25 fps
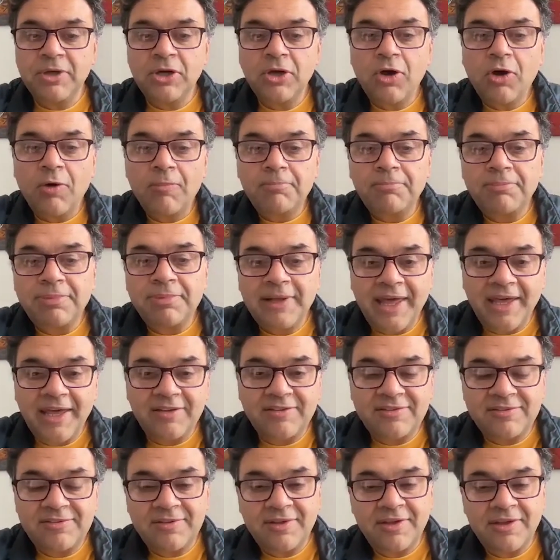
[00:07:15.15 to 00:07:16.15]

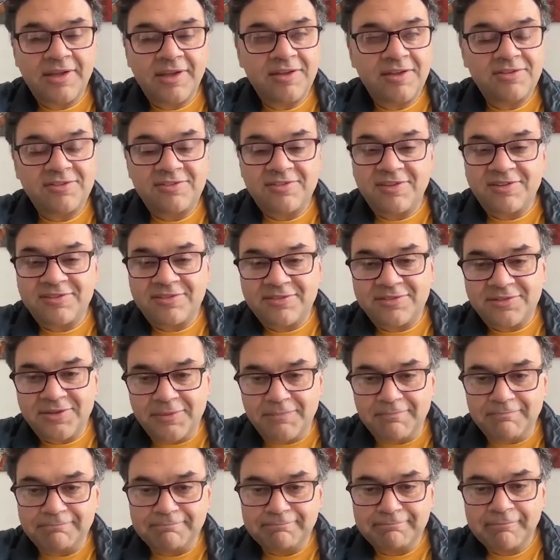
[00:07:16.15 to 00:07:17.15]
complex
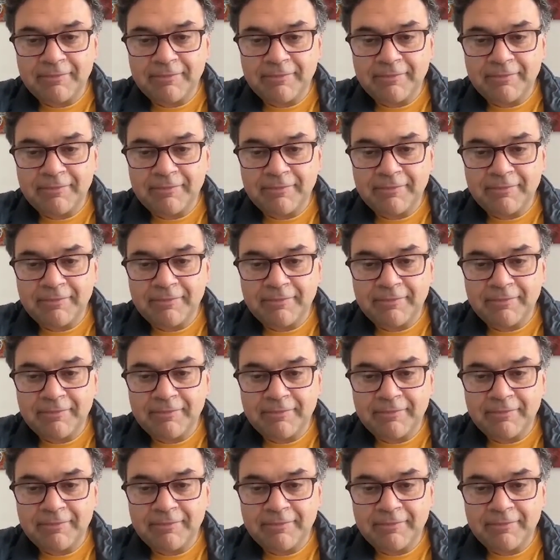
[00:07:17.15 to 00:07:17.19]
system,